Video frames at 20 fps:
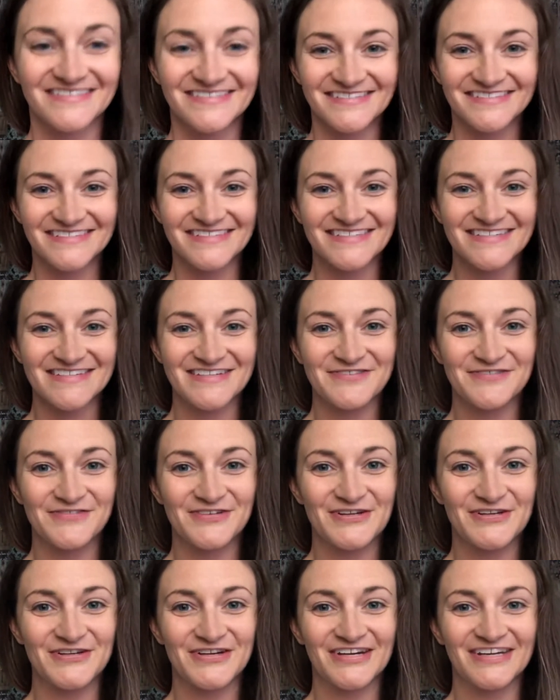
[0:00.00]
Doesn't it
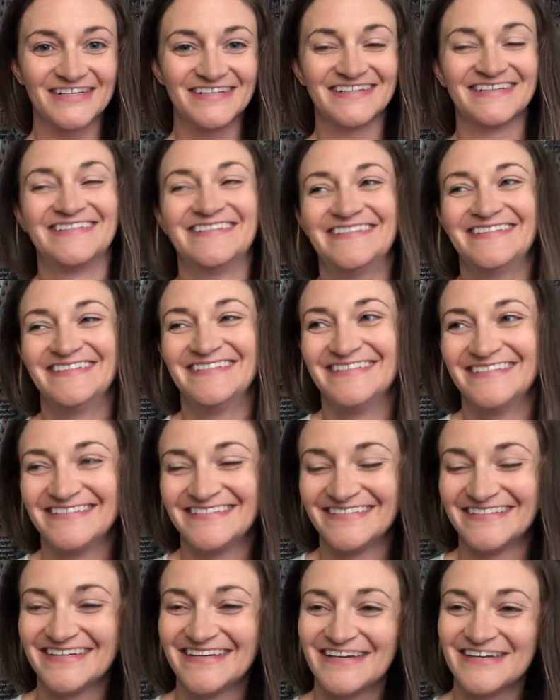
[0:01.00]
feel good
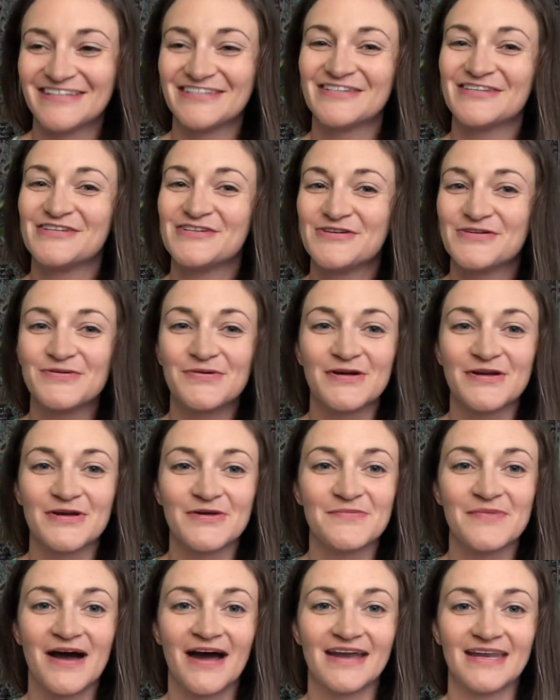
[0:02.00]
to do what your
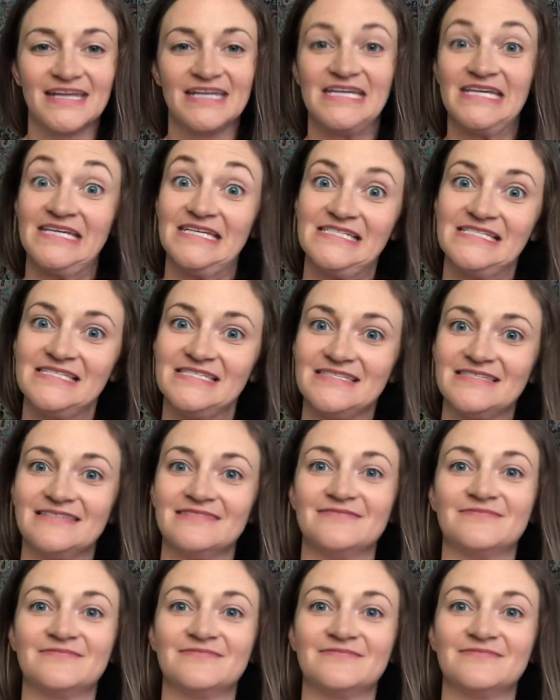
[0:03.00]
body needs?